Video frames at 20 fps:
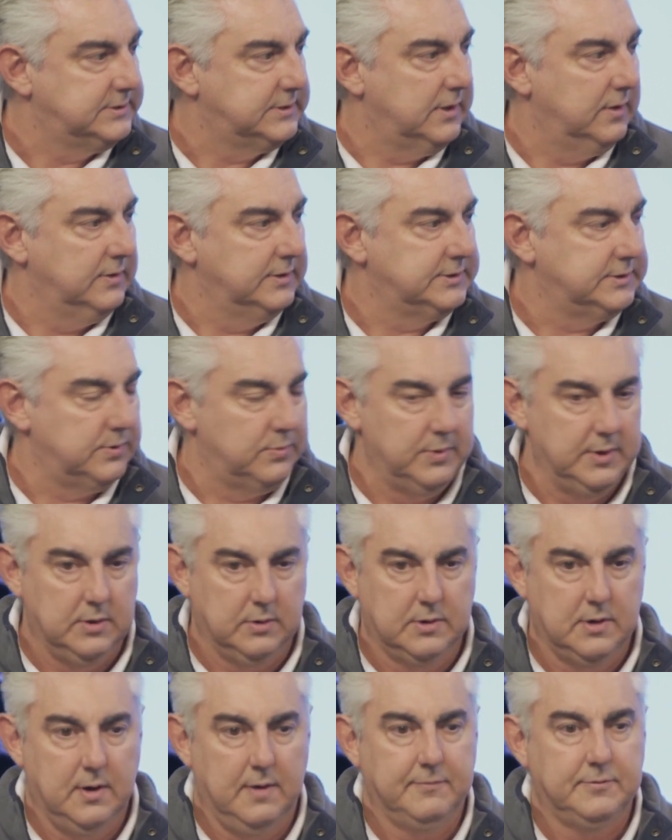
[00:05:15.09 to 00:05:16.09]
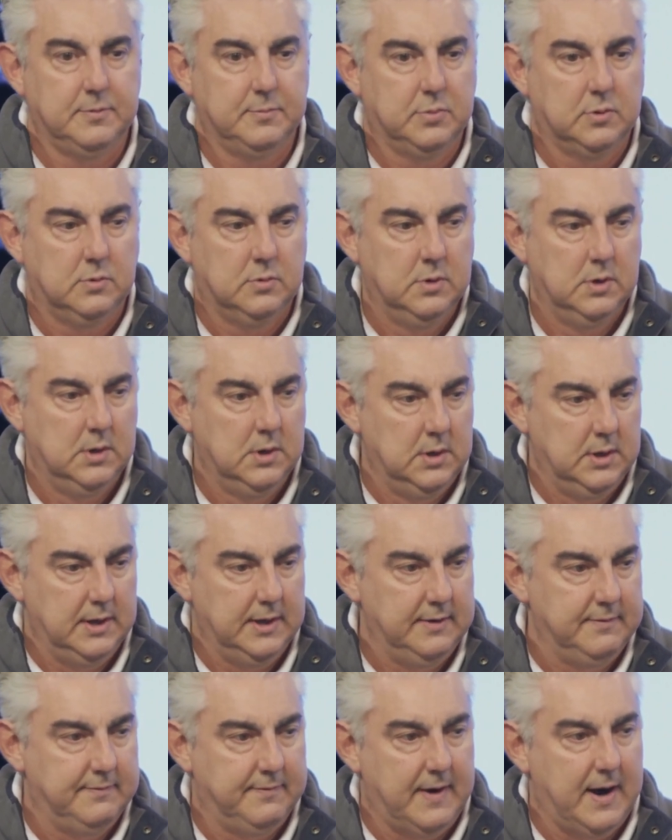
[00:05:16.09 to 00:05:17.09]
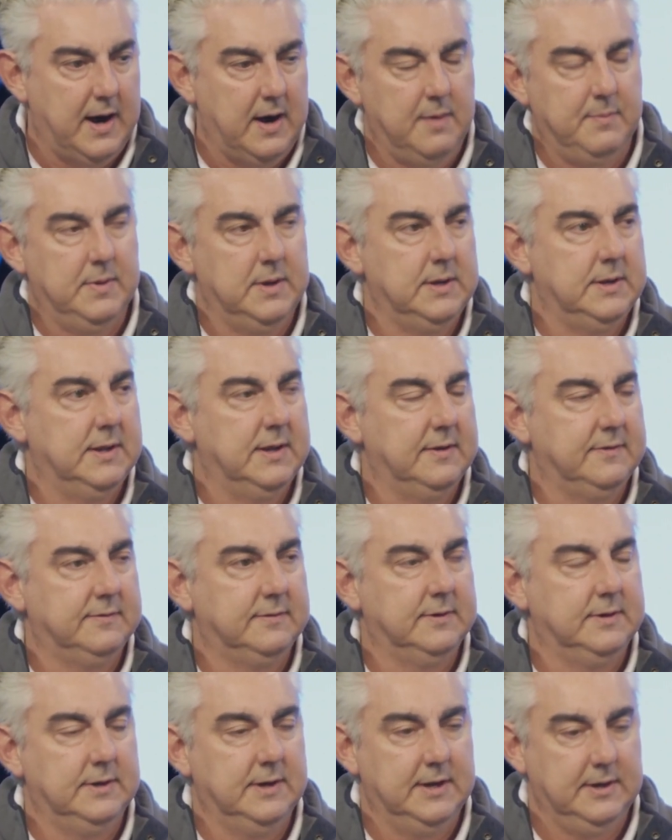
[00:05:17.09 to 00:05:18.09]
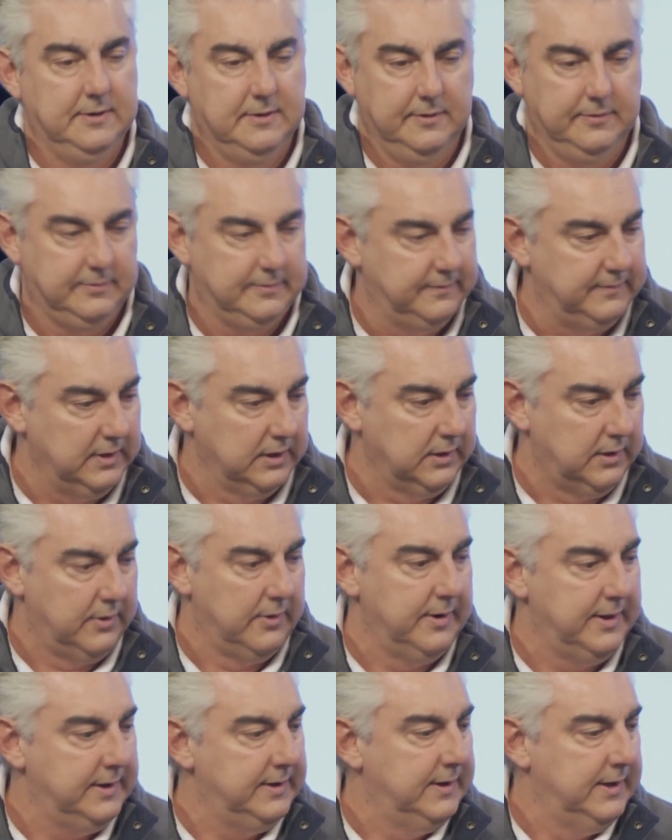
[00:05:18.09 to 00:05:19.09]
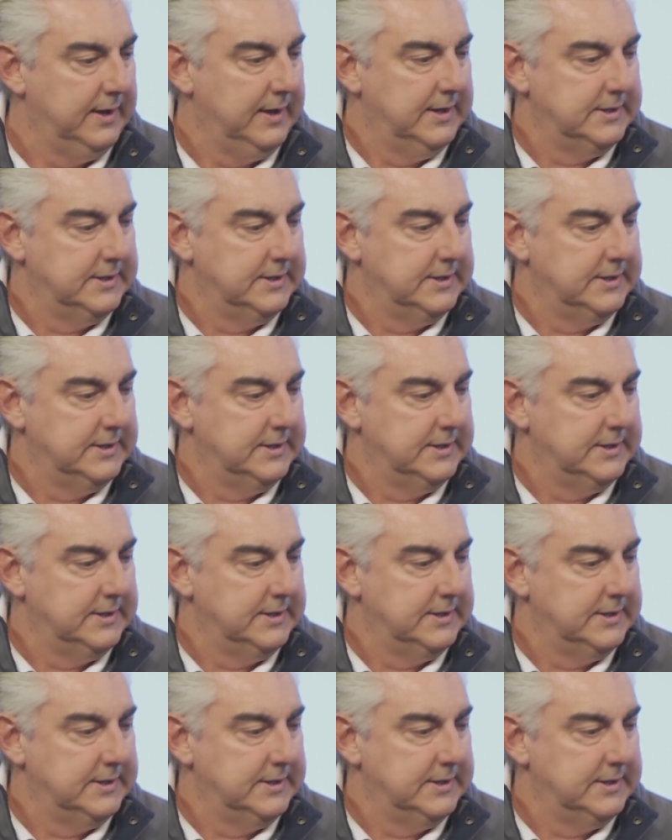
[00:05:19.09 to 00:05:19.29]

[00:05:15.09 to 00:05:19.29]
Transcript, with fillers: So it's a real comfortable environment that's in, inducive to learning.